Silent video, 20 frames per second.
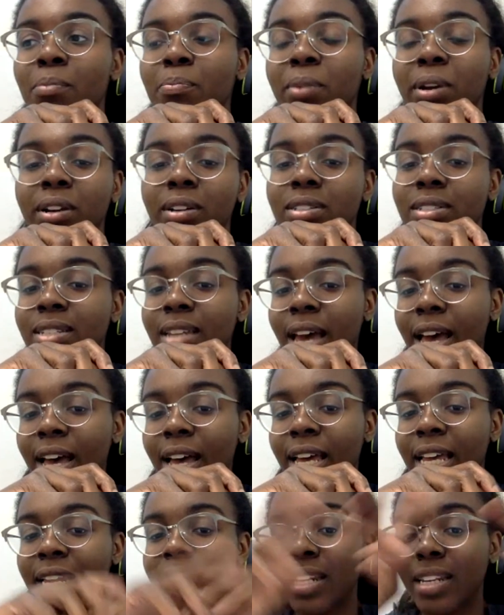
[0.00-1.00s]
Mirren's
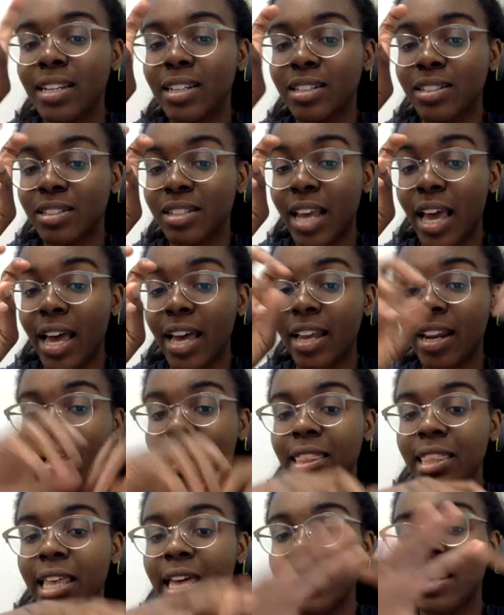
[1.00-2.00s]
dead,
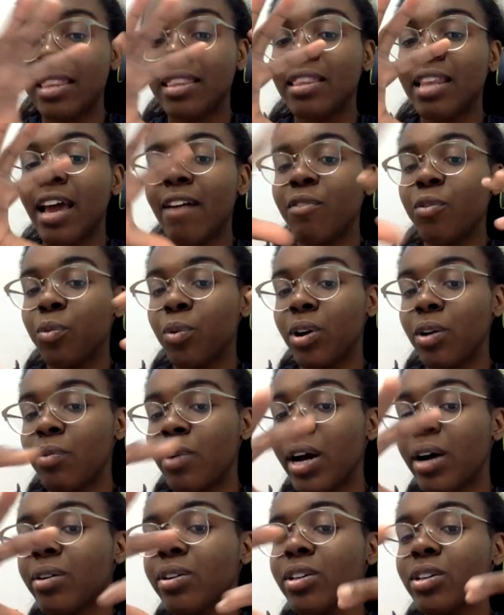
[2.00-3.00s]
and then everyone
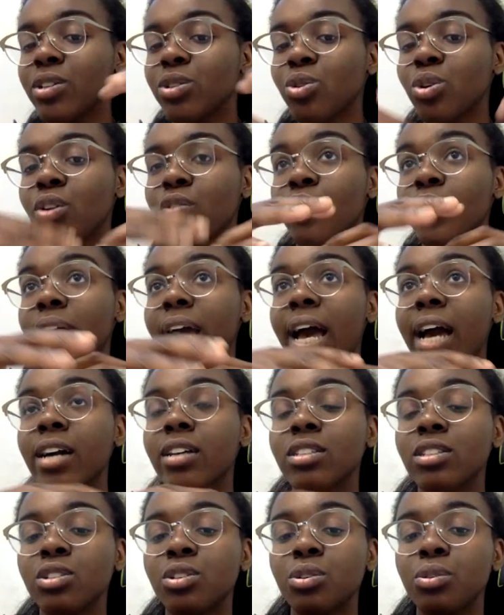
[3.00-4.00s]
around her sort of
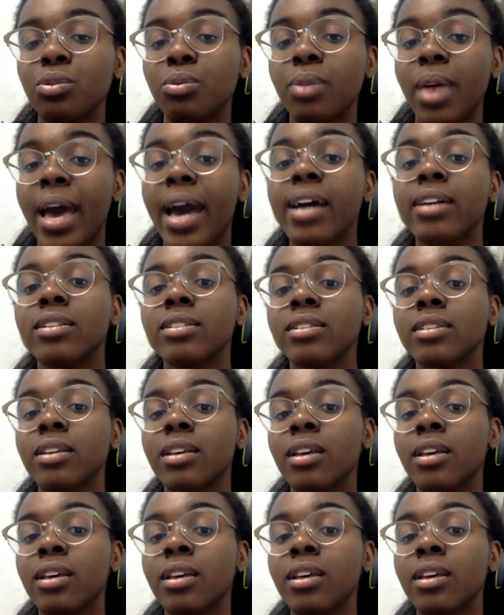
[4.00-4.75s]
reacts to that,